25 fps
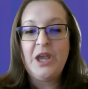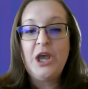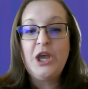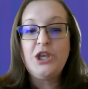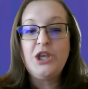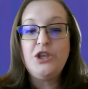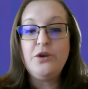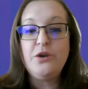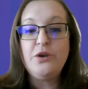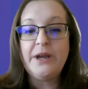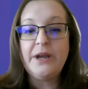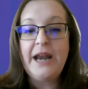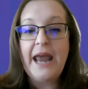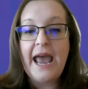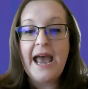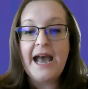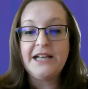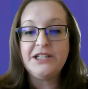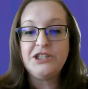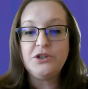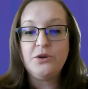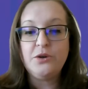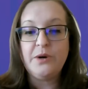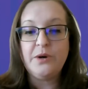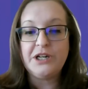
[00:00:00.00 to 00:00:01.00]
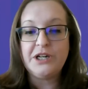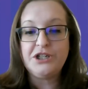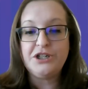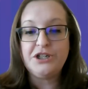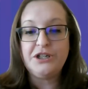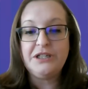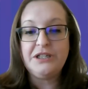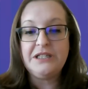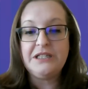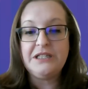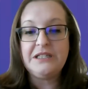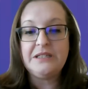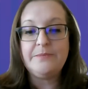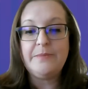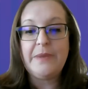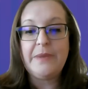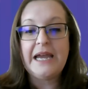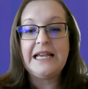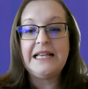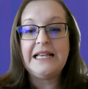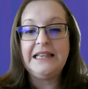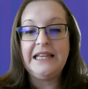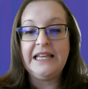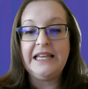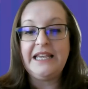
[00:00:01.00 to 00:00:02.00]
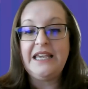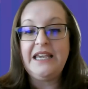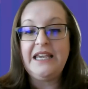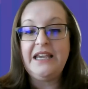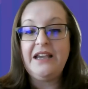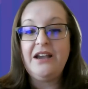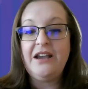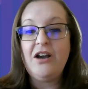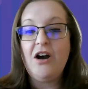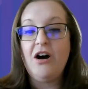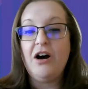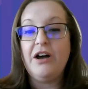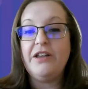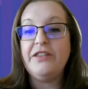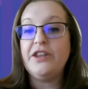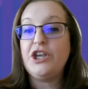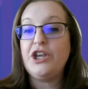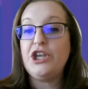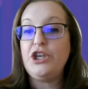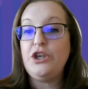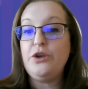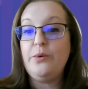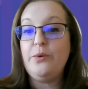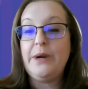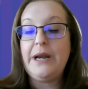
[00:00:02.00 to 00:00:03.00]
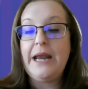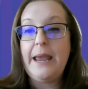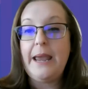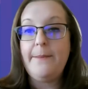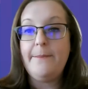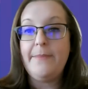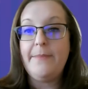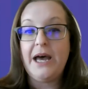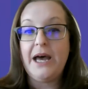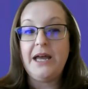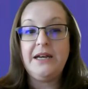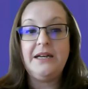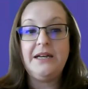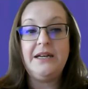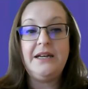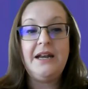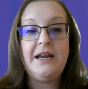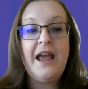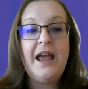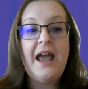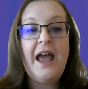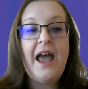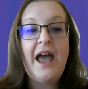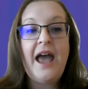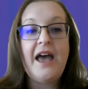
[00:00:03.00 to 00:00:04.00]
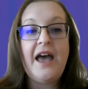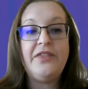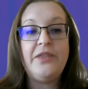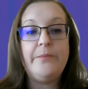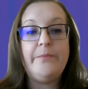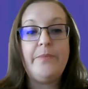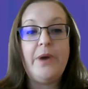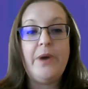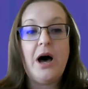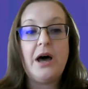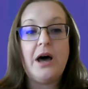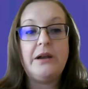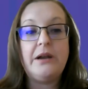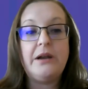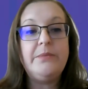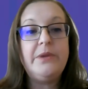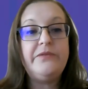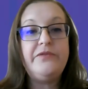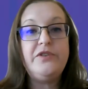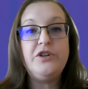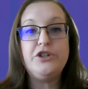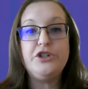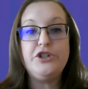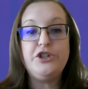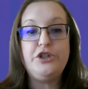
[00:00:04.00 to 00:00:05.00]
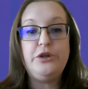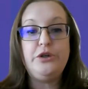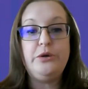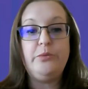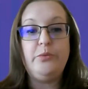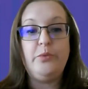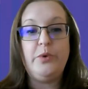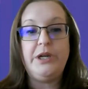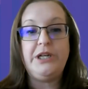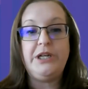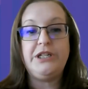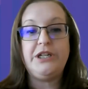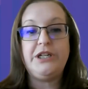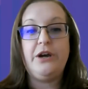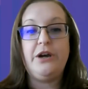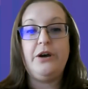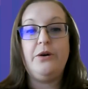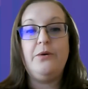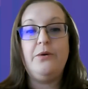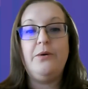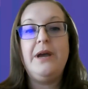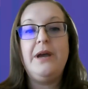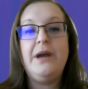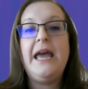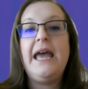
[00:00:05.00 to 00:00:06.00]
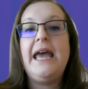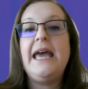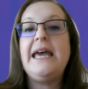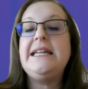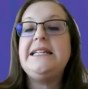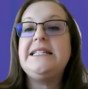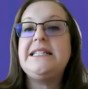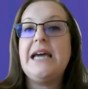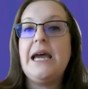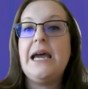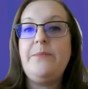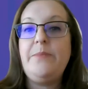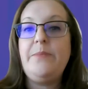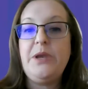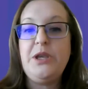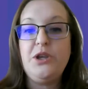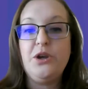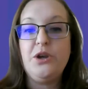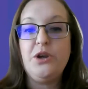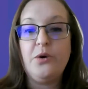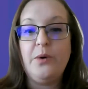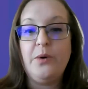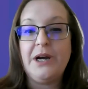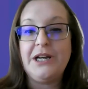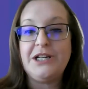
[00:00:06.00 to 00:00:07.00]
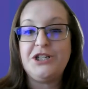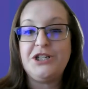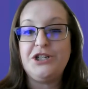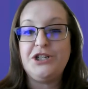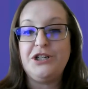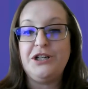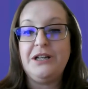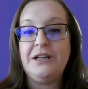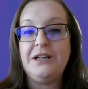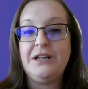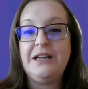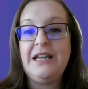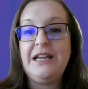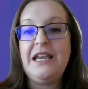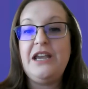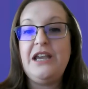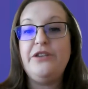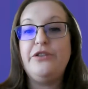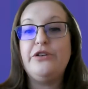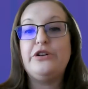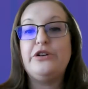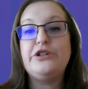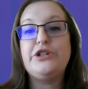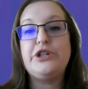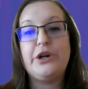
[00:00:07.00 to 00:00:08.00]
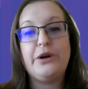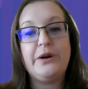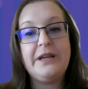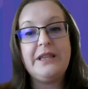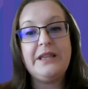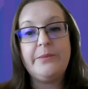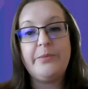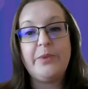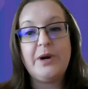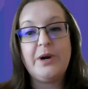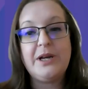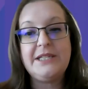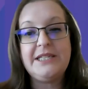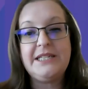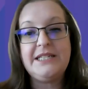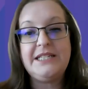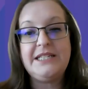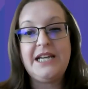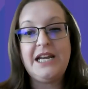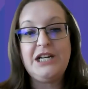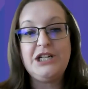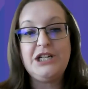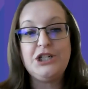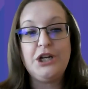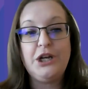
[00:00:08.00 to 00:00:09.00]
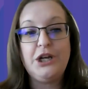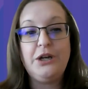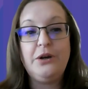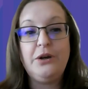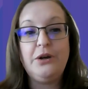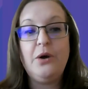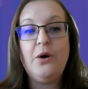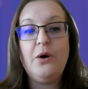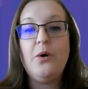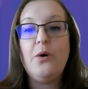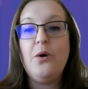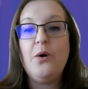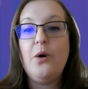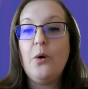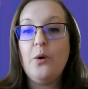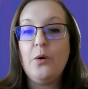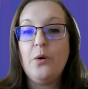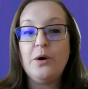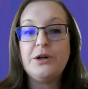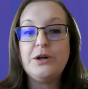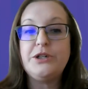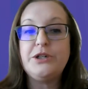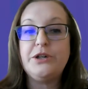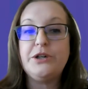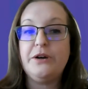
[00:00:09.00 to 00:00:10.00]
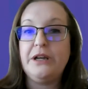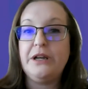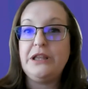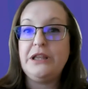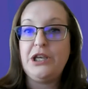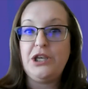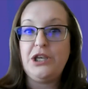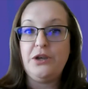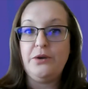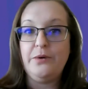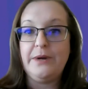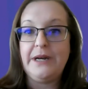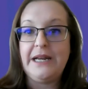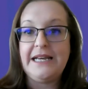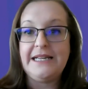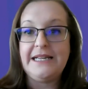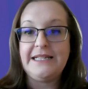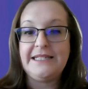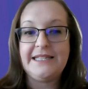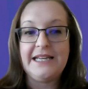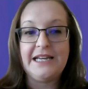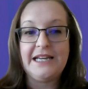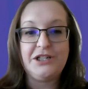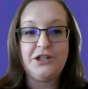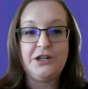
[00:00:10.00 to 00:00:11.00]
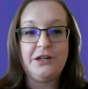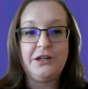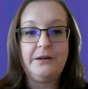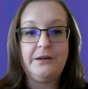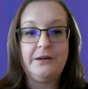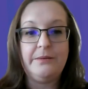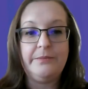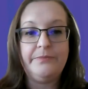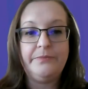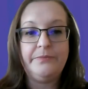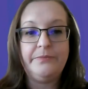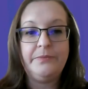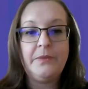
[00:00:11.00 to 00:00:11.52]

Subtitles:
You can ask questions by clicking on the Q&A button at the bottom of your Zoom window and typing your question, either during the presentation or during the Q&A session.